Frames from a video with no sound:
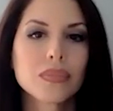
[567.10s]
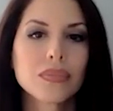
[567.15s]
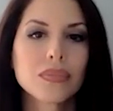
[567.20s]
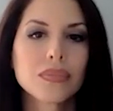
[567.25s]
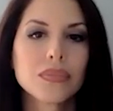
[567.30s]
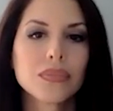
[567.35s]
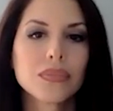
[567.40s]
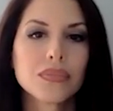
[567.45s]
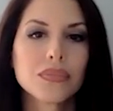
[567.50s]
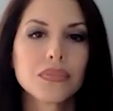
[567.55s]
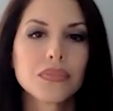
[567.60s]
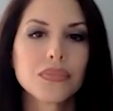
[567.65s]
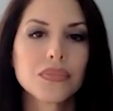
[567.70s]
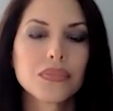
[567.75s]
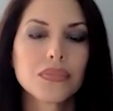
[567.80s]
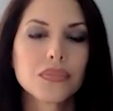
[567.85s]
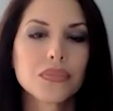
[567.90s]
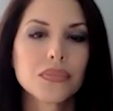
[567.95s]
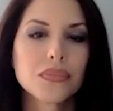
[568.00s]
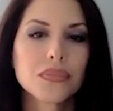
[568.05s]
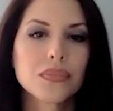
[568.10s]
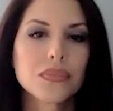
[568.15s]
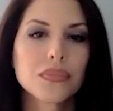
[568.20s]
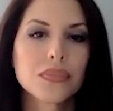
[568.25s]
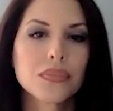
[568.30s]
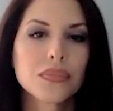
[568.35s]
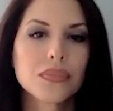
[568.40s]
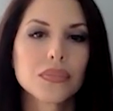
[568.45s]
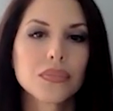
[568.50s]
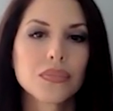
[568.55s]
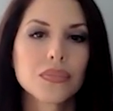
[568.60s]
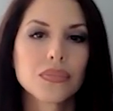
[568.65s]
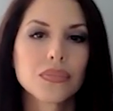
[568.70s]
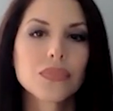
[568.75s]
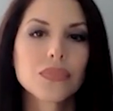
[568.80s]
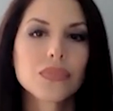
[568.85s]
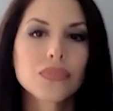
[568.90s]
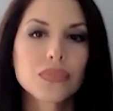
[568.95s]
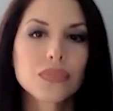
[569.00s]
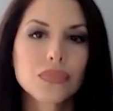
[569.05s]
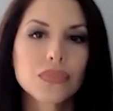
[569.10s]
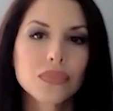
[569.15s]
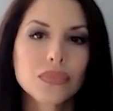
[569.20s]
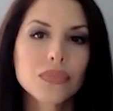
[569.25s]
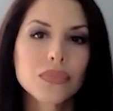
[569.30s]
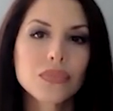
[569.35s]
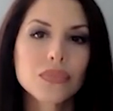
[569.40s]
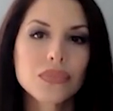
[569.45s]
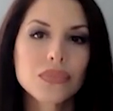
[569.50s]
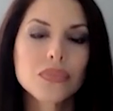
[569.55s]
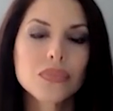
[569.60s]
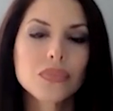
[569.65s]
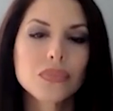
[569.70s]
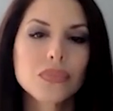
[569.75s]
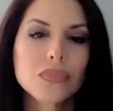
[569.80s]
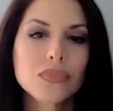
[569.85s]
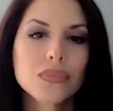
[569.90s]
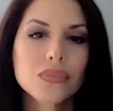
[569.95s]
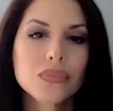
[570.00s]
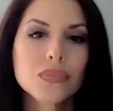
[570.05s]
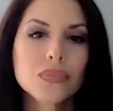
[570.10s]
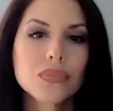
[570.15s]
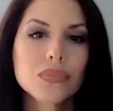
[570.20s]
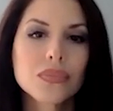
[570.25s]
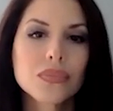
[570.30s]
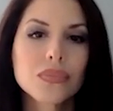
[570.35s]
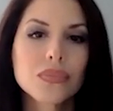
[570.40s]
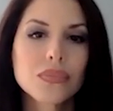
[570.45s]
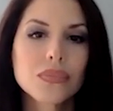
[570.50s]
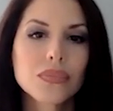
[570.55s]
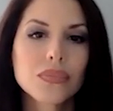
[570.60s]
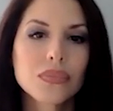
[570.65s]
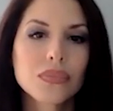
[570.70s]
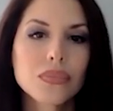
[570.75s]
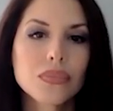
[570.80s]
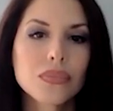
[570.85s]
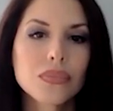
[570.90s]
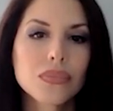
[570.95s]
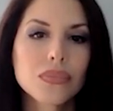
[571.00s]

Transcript: (not speaking)